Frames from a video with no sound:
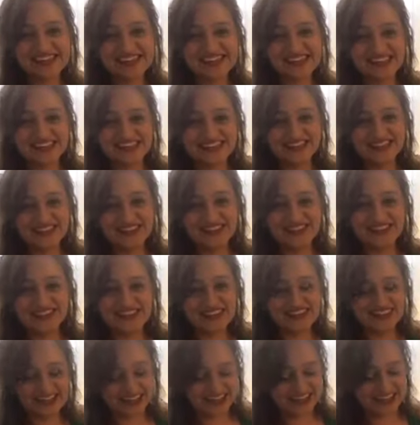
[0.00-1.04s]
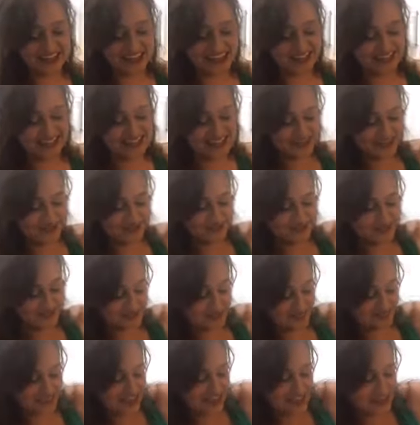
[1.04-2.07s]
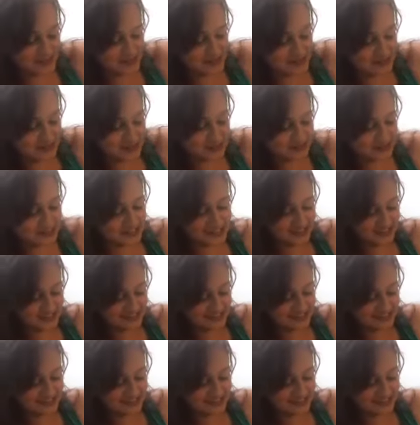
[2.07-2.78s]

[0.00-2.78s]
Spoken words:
So, thank you so much.